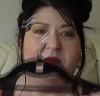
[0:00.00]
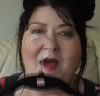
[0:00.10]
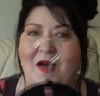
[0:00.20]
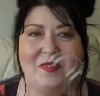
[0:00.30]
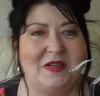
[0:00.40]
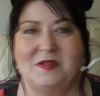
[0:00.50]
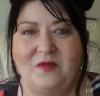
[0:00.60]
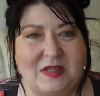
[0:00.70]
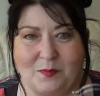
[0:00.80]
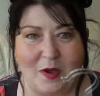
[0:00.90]
fair, this
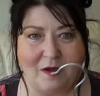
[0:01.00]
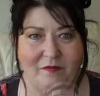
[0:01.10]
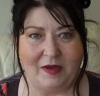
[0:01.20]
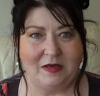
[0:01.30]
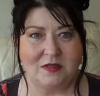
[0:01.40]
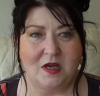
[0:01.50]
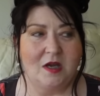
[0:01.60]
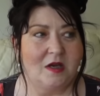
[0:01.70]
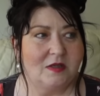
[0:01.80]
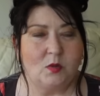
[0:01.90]
fits perfect.
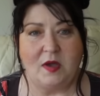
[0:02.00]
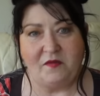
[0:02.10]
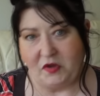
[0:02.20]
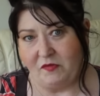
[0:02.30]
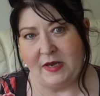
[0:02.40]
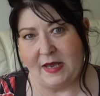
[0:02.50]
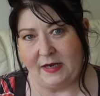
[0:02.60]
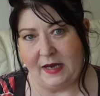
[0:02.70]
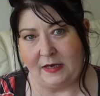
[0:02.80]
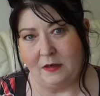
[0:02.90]
So if you're an
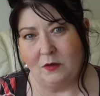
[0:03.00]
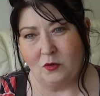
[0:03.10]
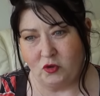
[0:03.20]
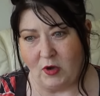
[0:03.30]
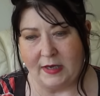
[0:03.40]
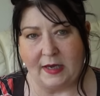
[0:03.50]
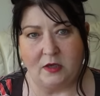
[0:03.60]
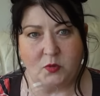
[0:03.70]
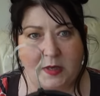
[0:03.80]
18, try and get a